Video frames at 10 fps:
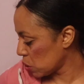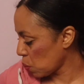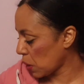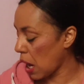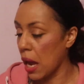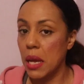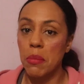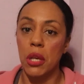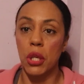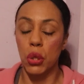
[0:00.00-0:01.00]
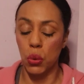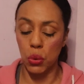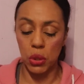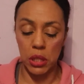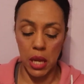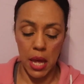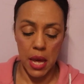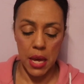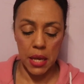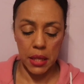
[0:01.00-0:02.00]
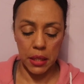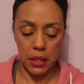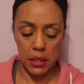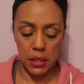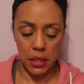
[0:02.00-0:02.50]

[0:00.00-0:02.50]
What I am going to use, this